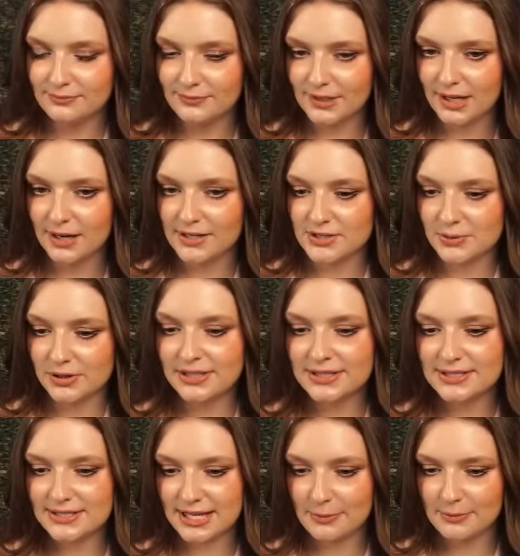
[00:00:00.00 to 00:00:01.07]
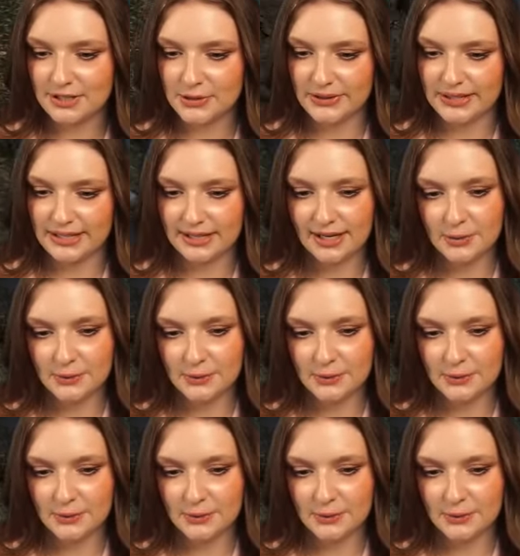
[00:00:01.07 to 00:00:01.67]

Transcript: All right, so we're gonna see how many we can get.